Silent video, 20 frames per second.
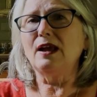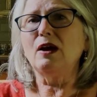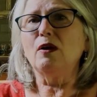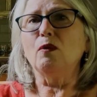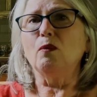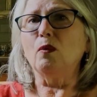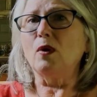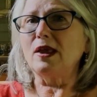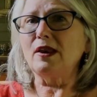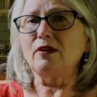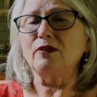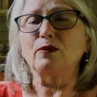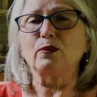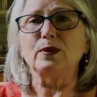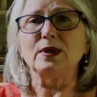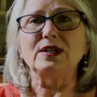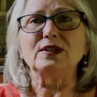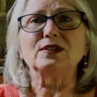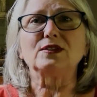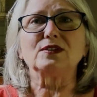One of the
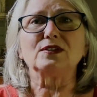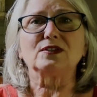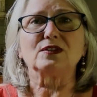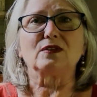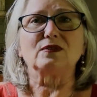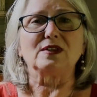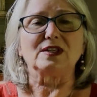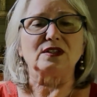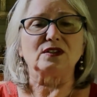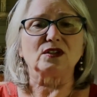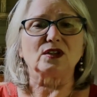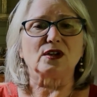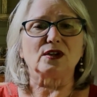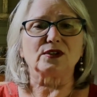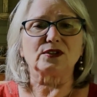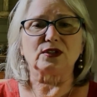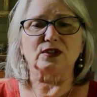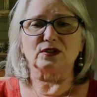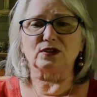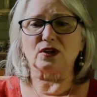reasons that these
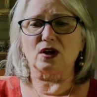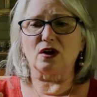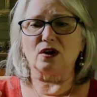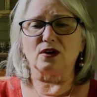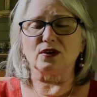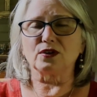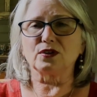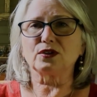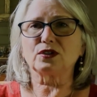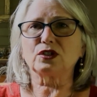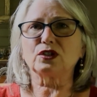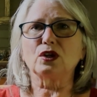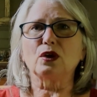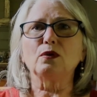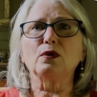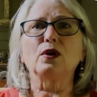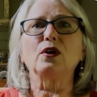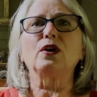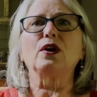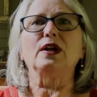salsas are so
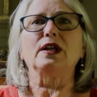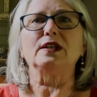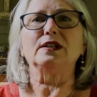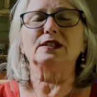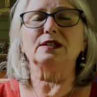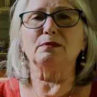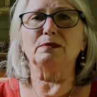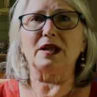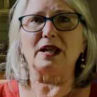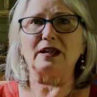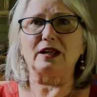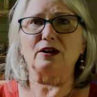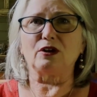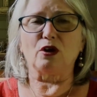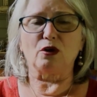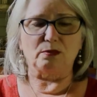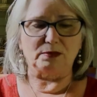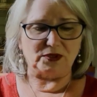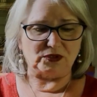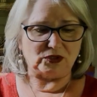good to make at
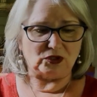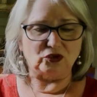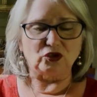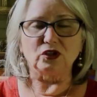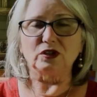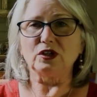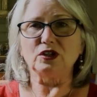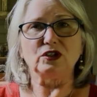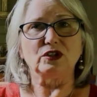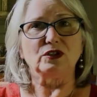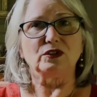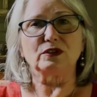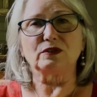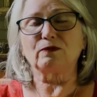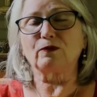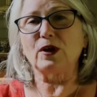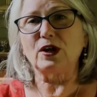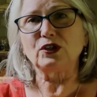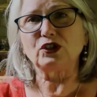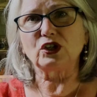home is that you can use
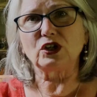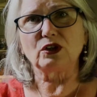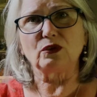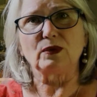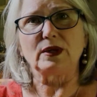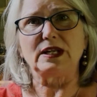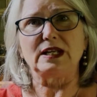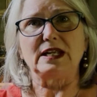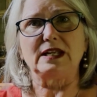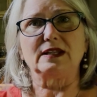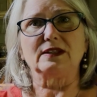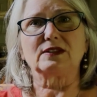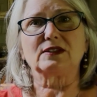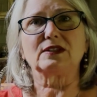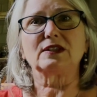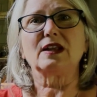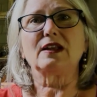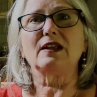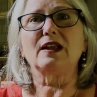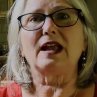fresh ingredients
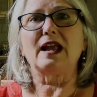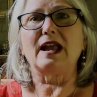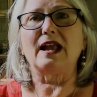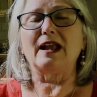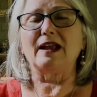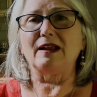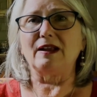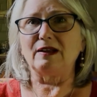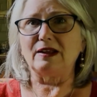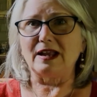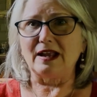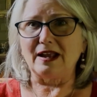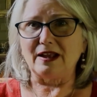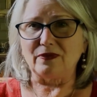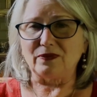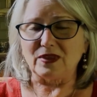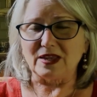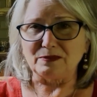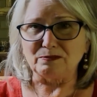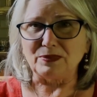
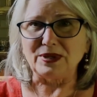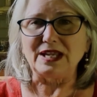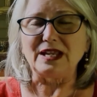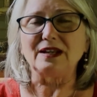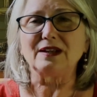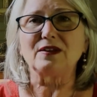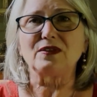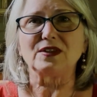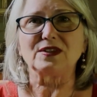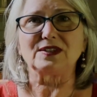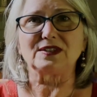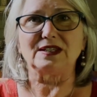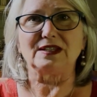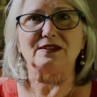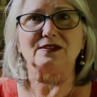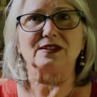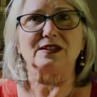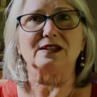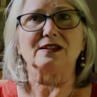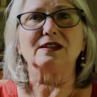at the peak of the
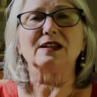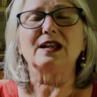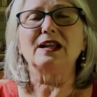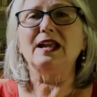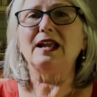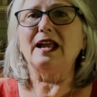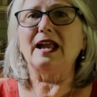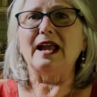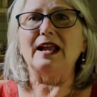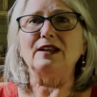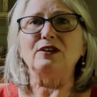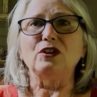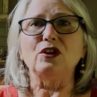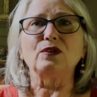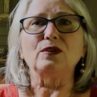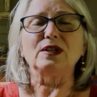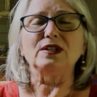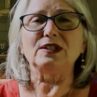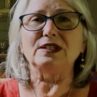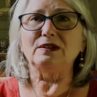season, and you
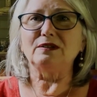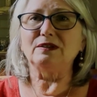can